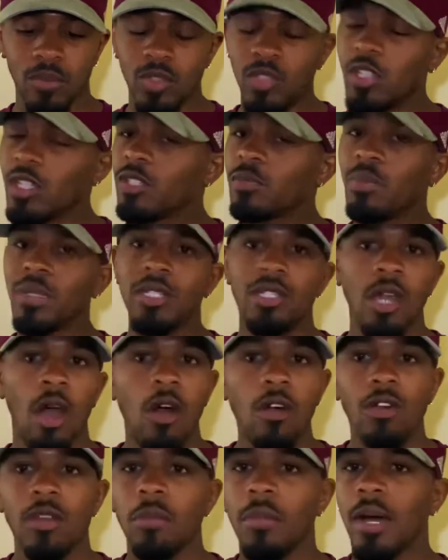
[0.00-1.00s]
just be
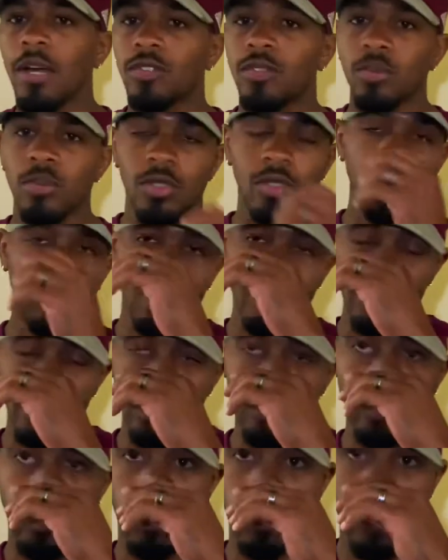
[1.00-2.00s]
talking about some stuff in
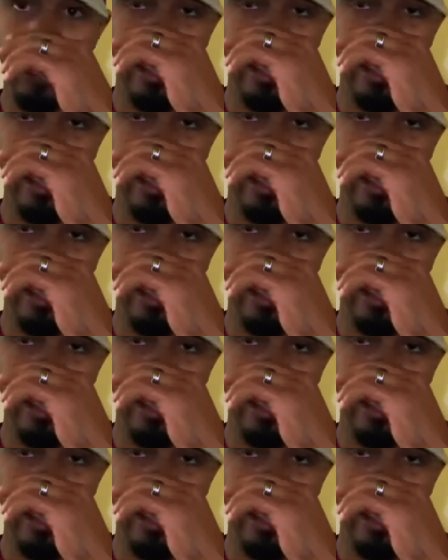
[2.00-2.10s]
general, all